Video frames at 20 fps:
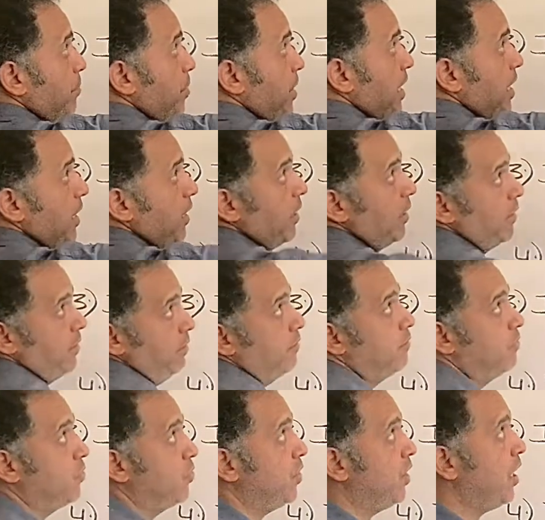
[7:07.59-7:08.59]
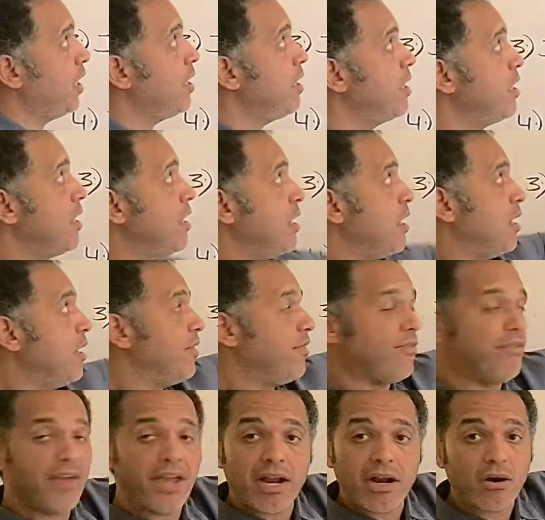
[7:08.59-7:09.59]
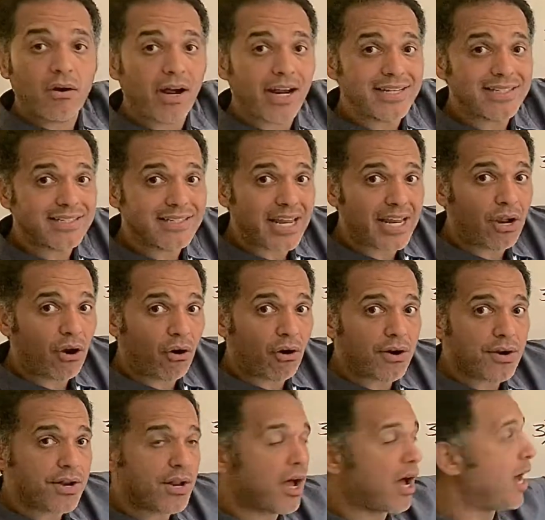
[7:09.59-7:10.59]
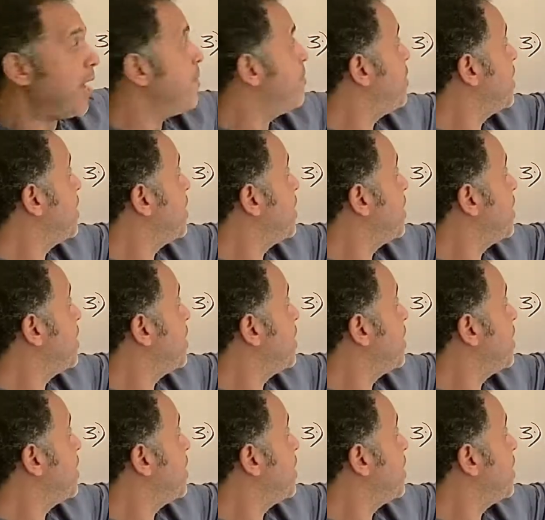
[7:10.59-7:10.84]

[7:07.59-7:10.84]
be. Okay? There I say are not,